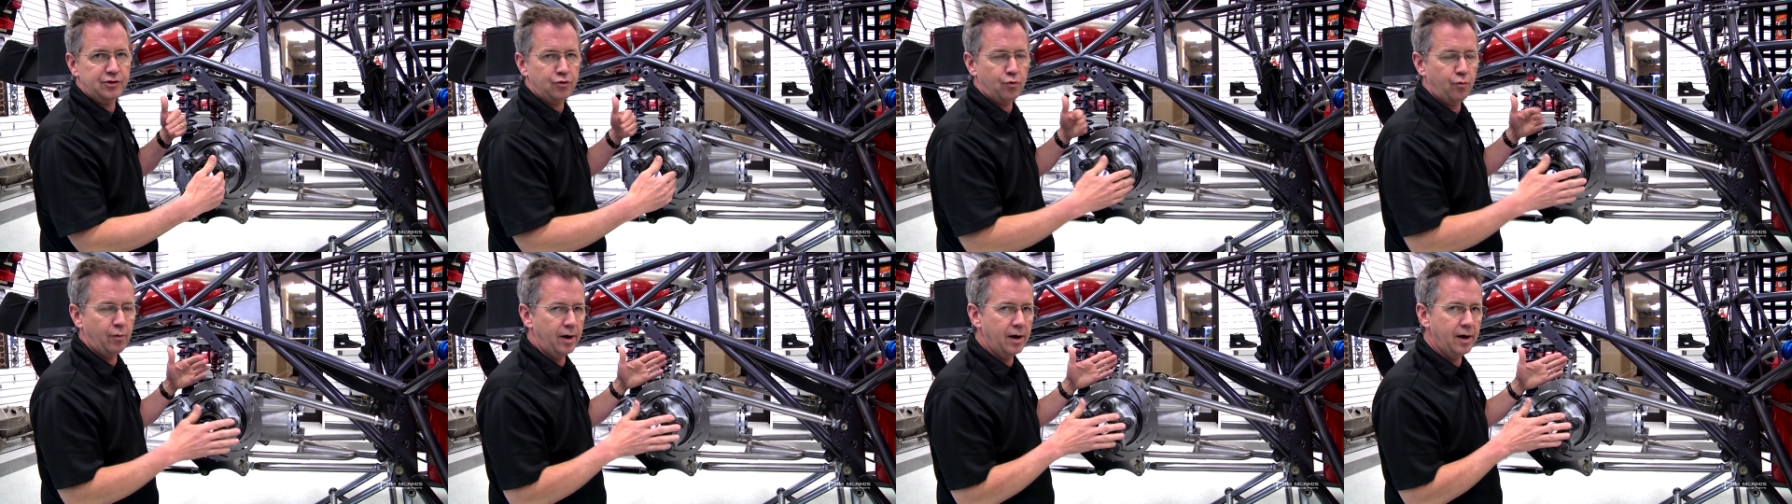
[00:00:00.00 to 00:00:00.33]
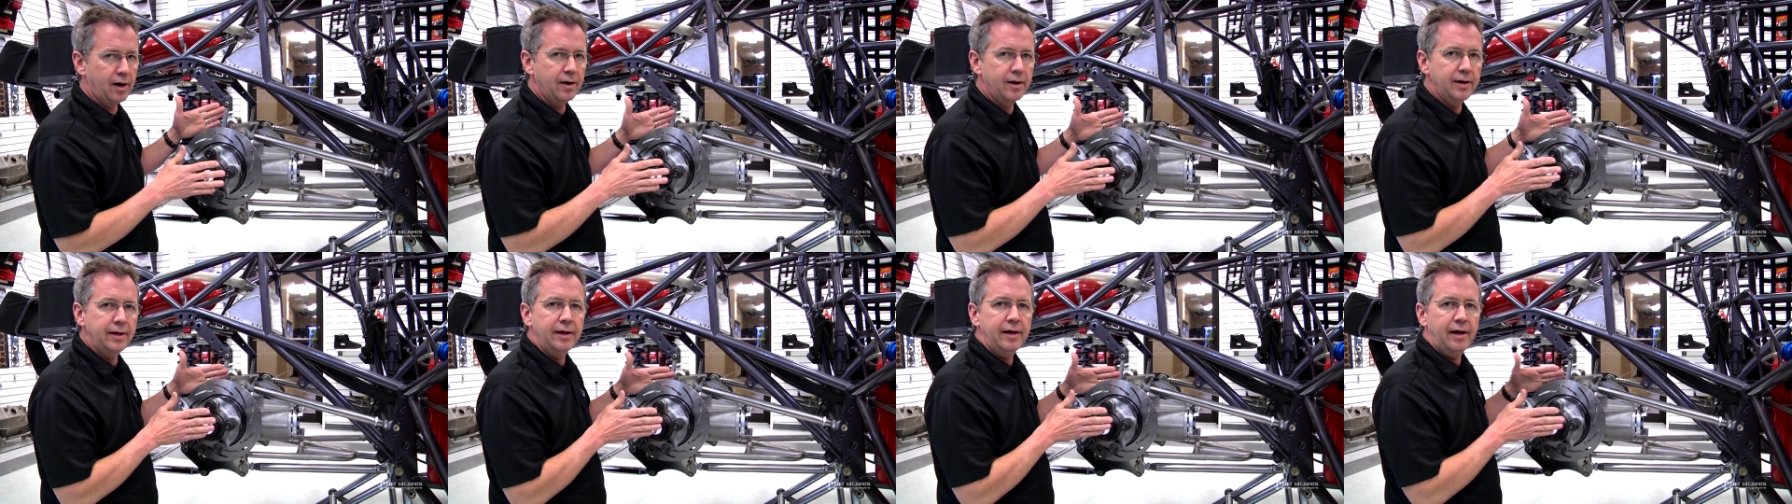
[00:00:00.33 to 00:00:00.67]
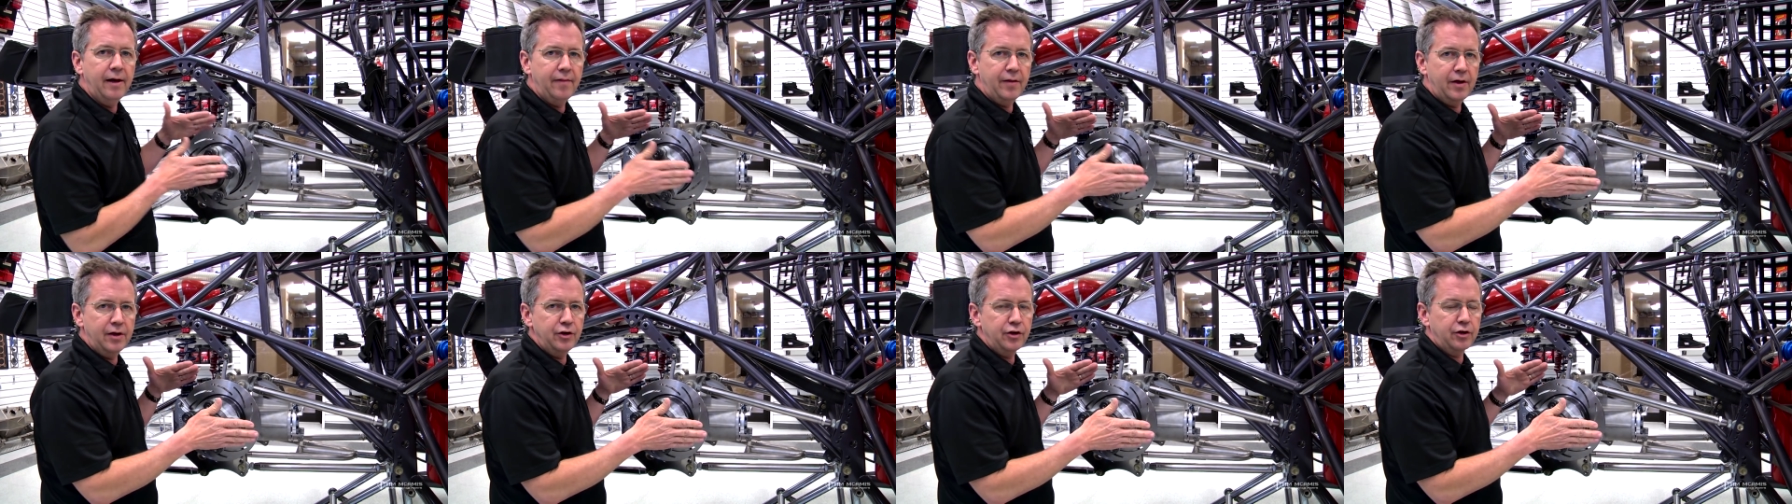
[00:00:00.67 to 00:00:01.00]
square,
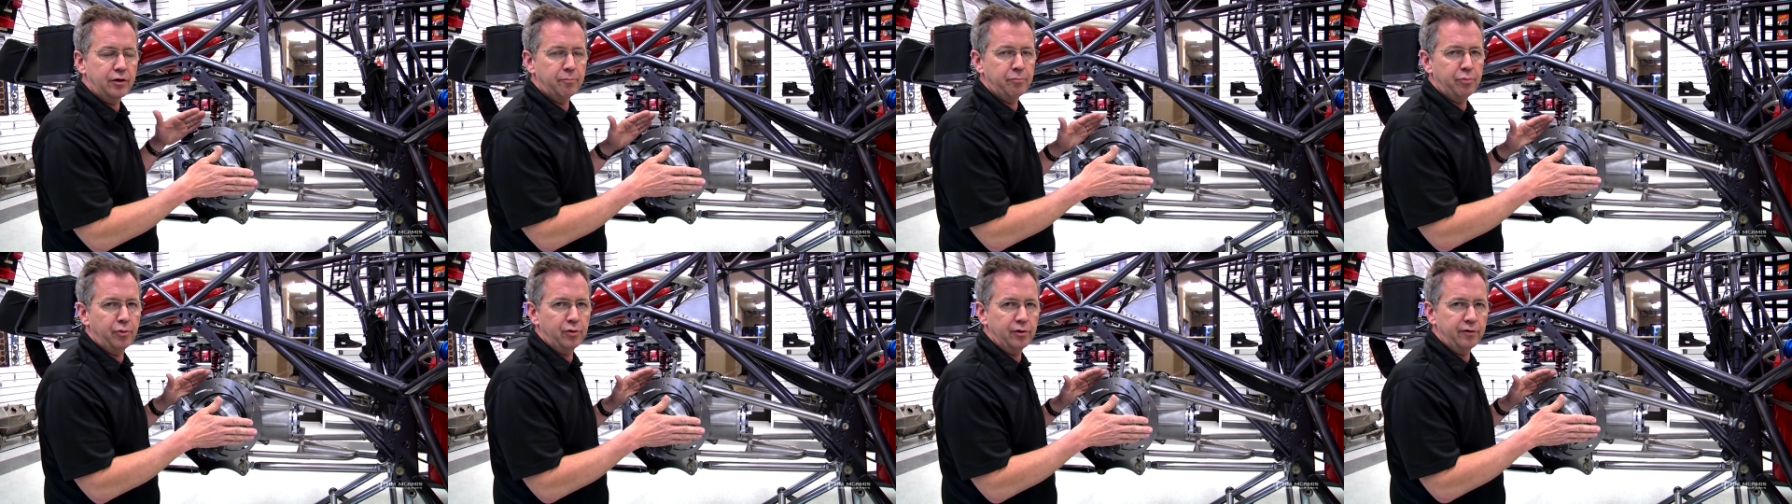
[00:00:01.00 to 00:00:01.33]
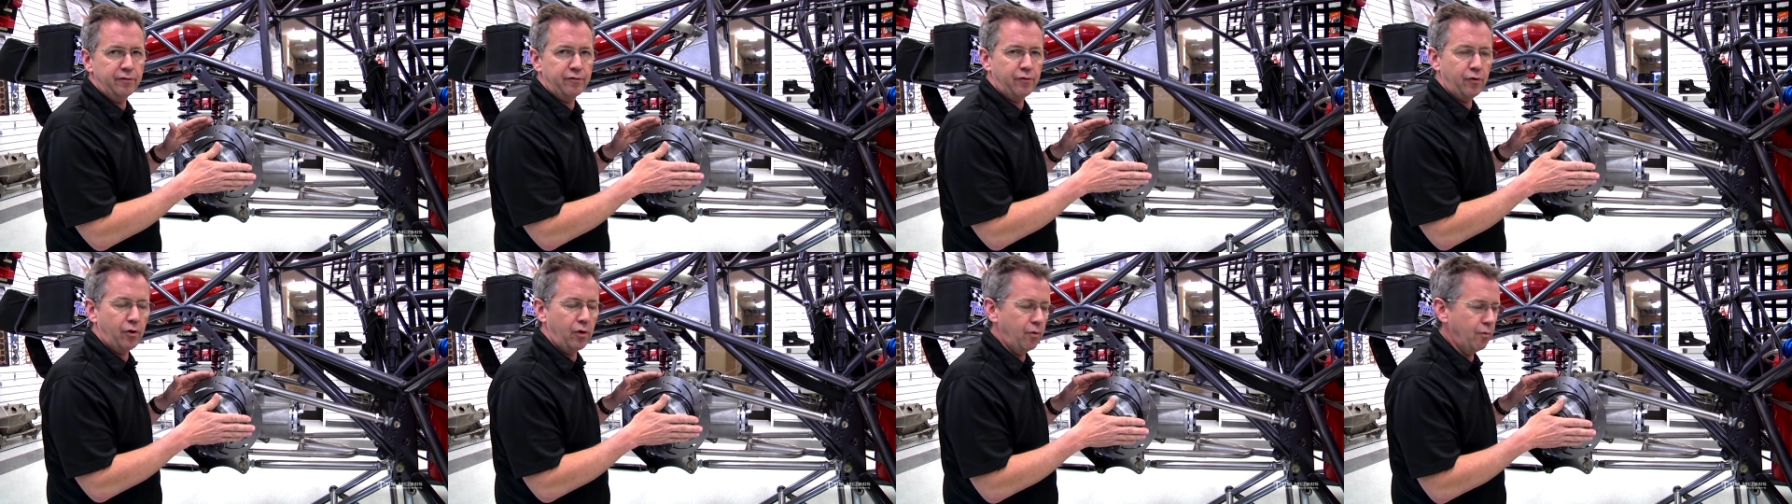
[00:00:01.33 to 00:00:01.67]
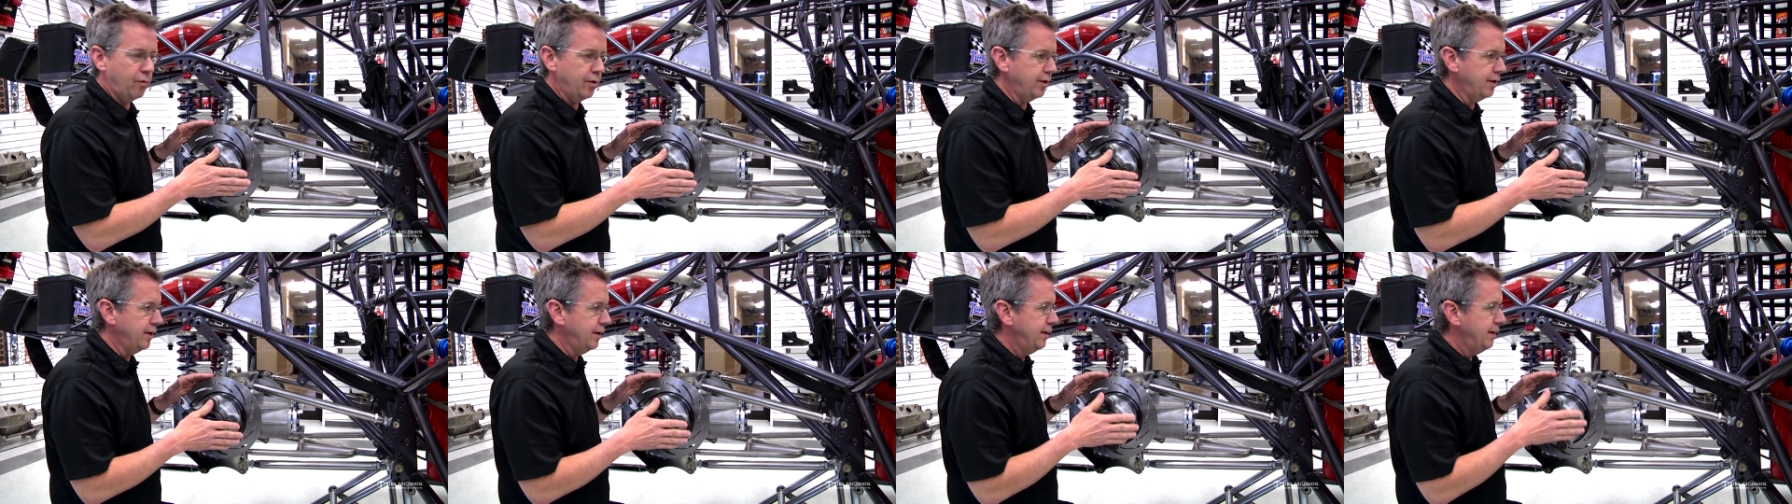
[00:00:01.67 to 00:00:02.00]
and then you can pull it
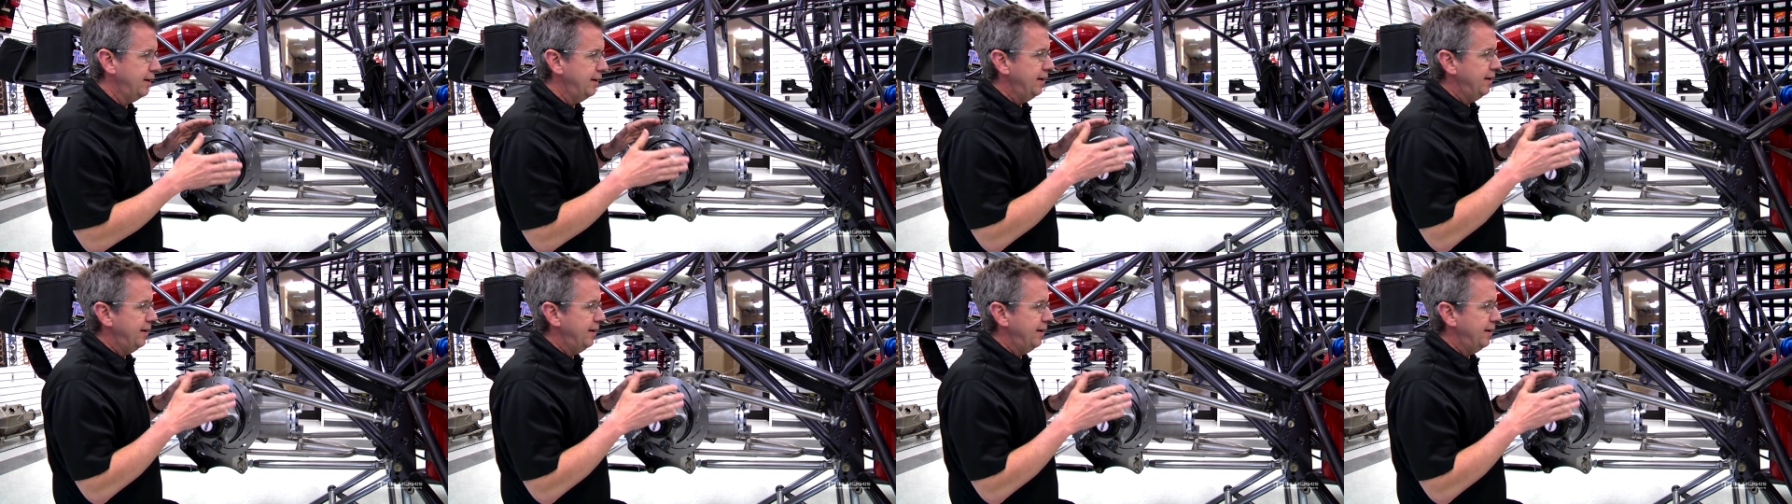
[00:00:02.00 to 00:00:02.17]
forward.